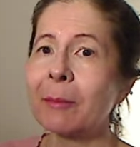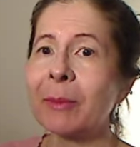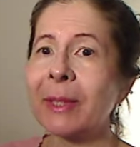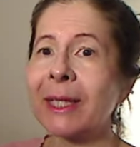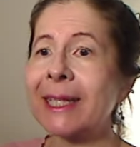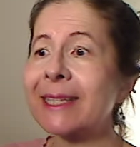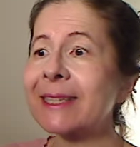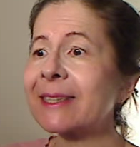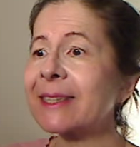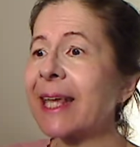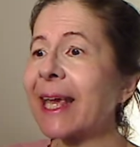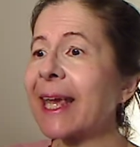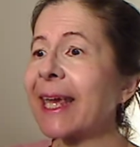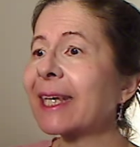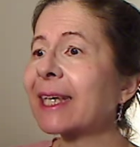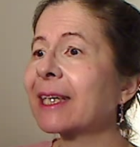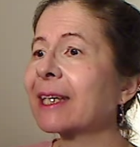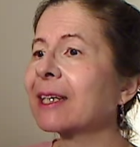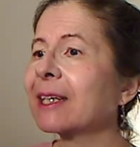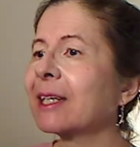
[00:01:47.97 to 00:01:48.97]
because
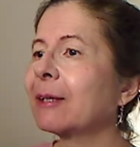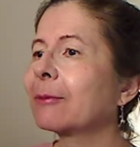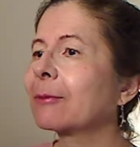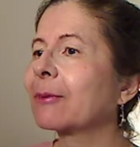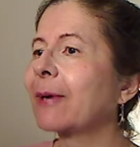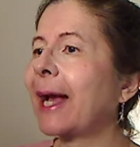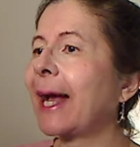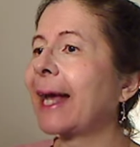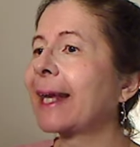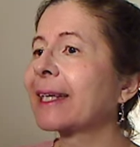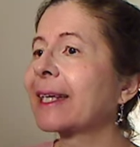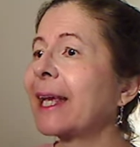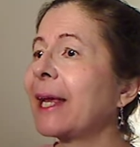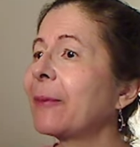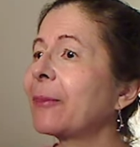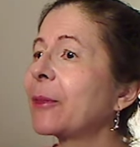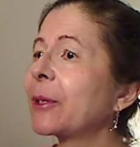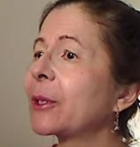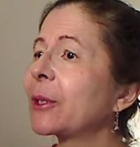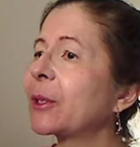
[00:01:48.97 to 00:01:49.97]
they can
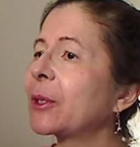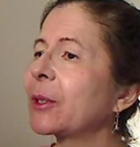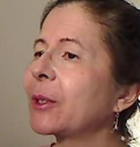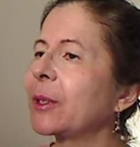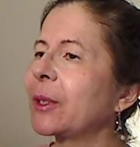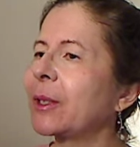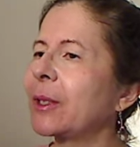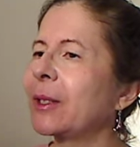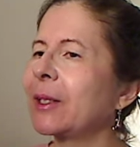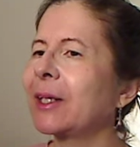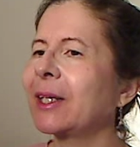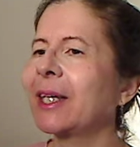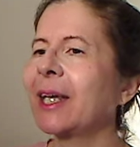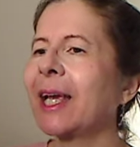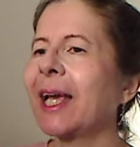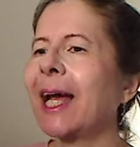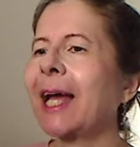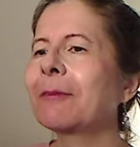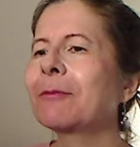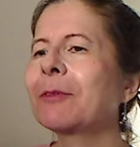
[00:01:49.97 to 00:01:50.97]
eradicate the good
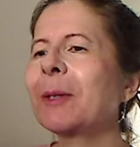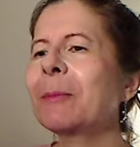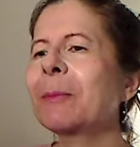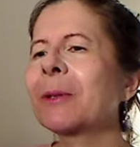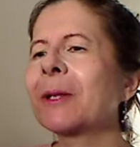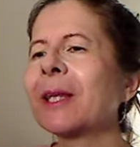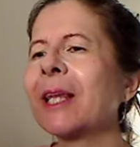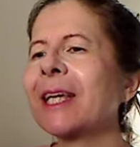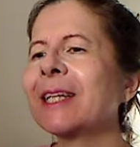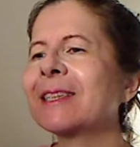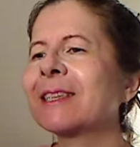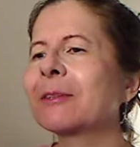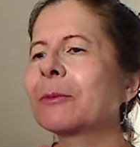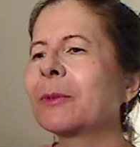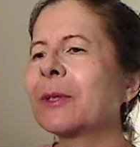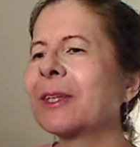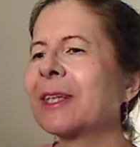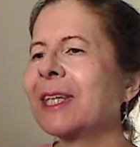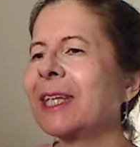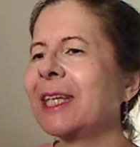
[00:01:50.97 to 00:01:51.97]
and replace
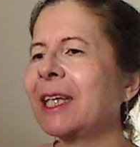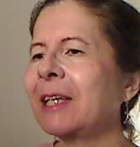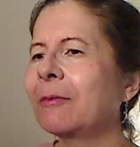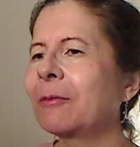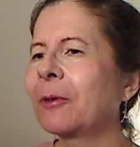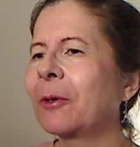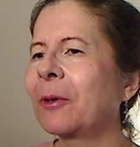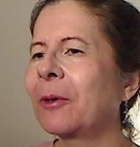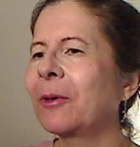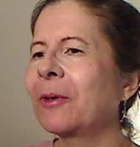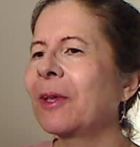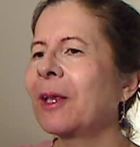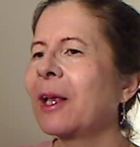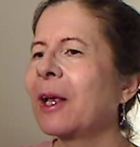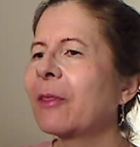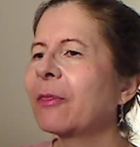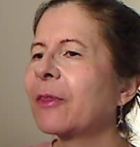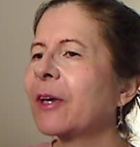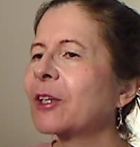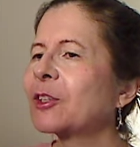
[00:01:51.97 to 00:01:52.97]
it with evil
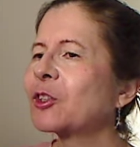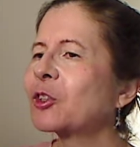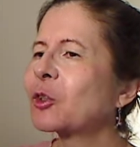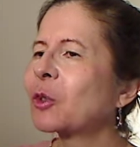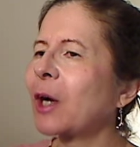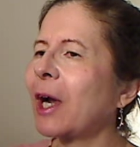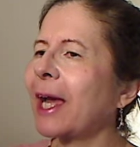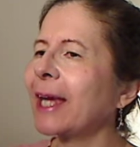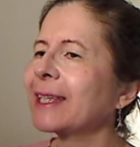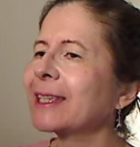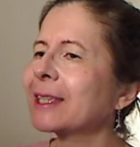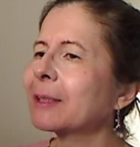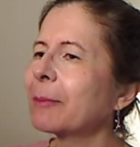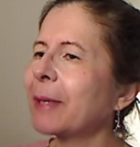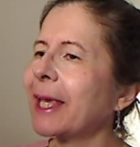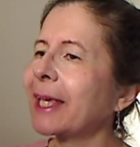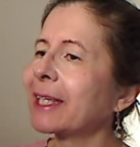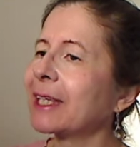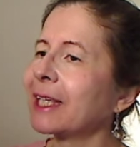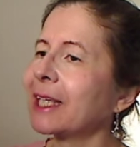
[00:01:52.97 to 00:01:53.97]
thus trying to
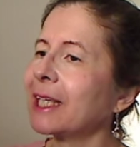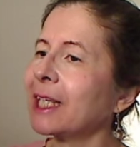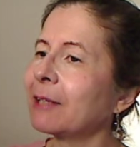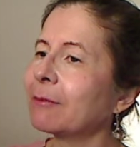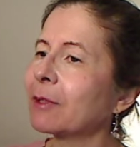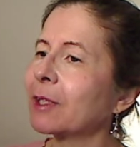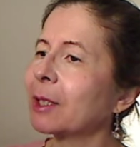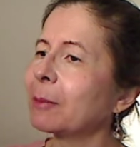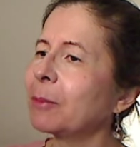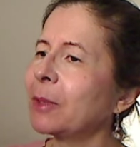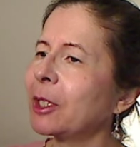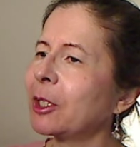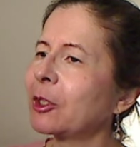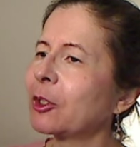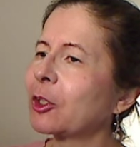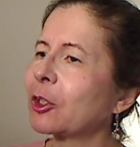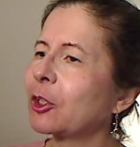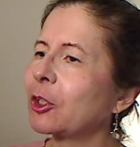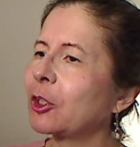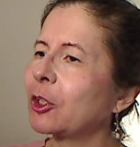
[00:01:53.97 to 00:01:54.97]
make evil
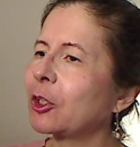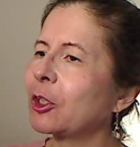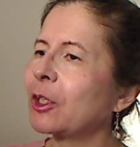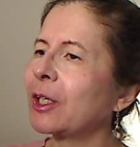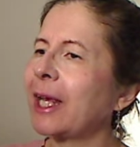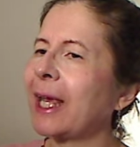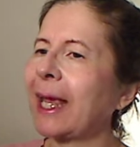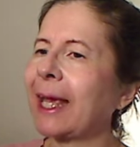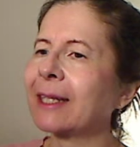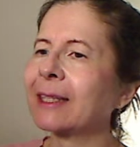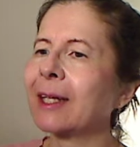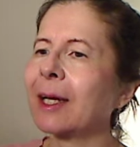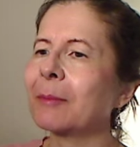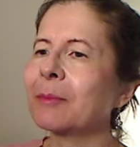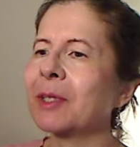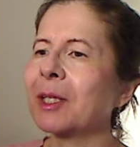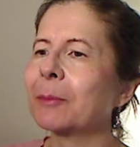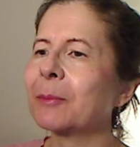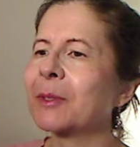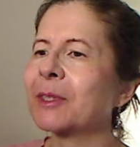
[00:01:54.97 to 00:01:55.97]
appear good and
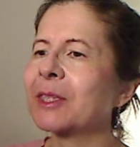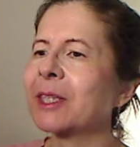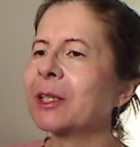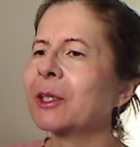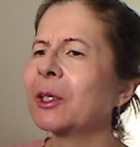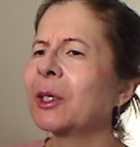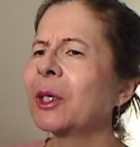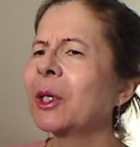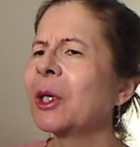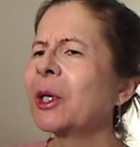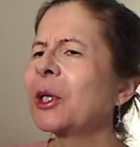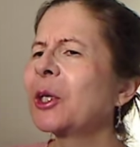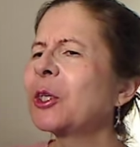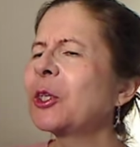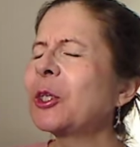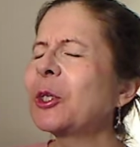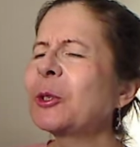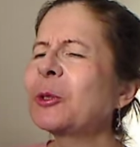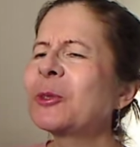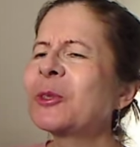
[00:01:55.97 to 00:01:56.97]
omnipotent.
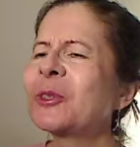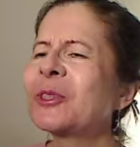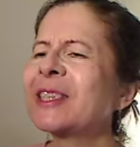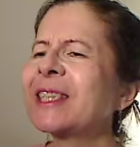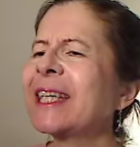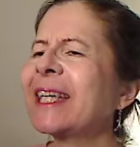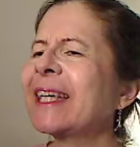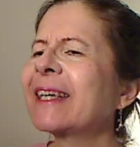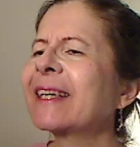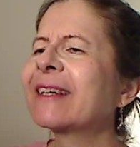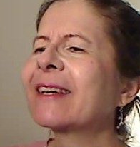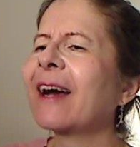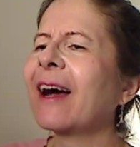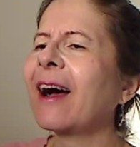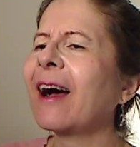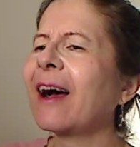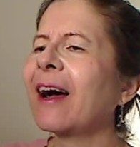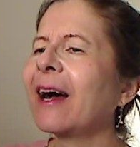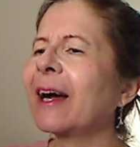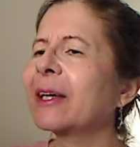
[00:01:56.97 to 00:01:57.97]
You see,
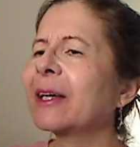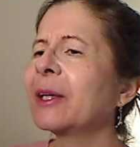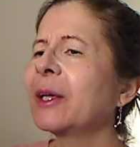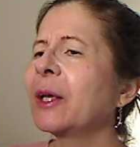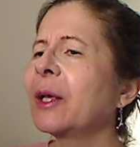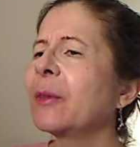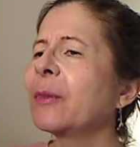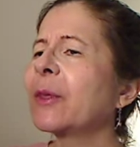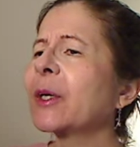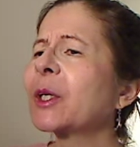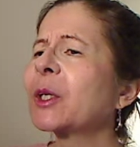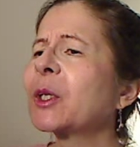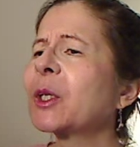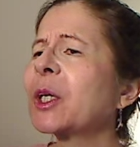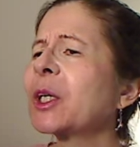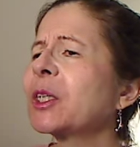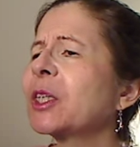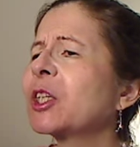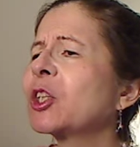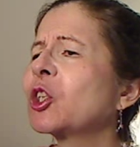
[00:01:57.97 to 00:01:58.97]
God, the
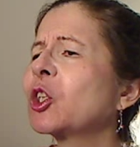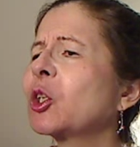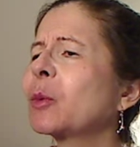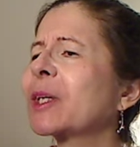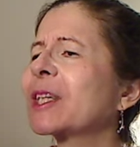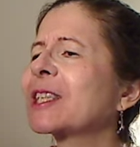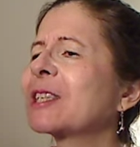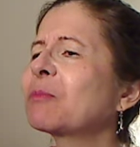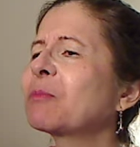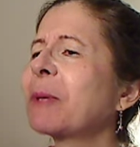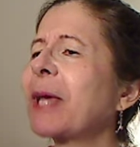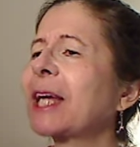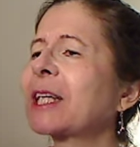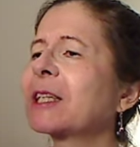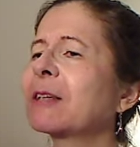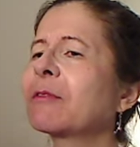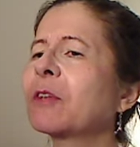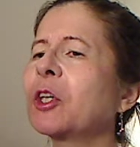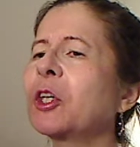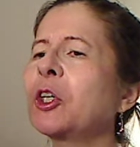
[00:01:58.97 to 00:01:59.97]
goodness you
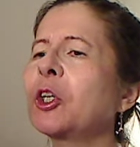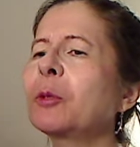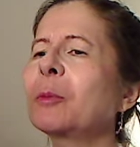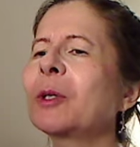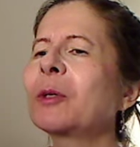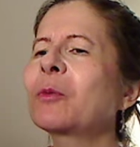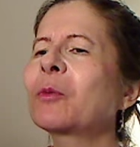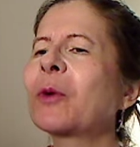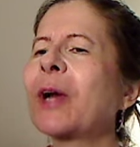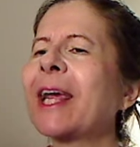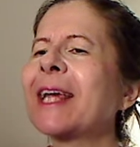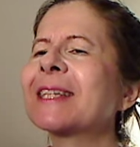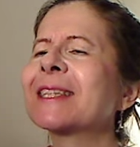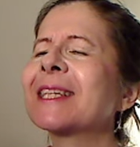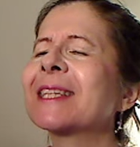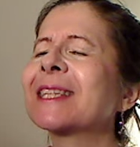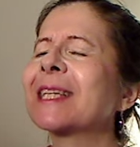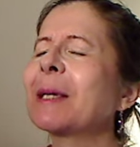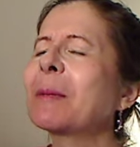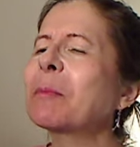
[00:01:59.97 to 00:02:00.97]
expect of the human
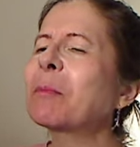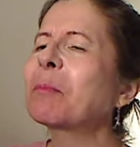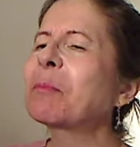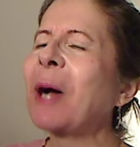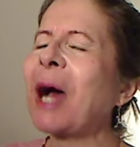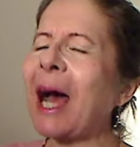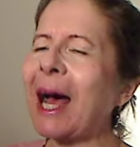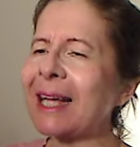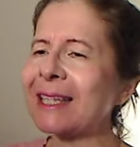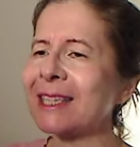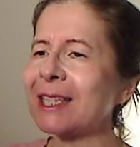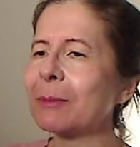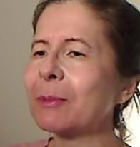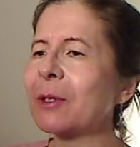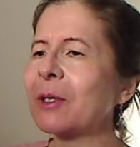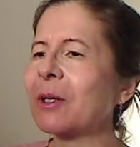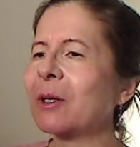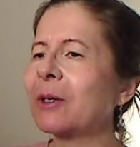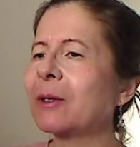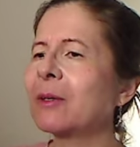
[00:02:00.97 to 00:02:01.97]
race is
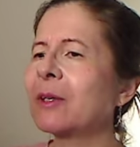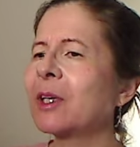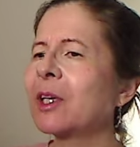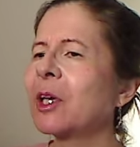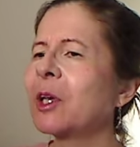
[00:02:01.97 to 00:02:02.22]
impossible.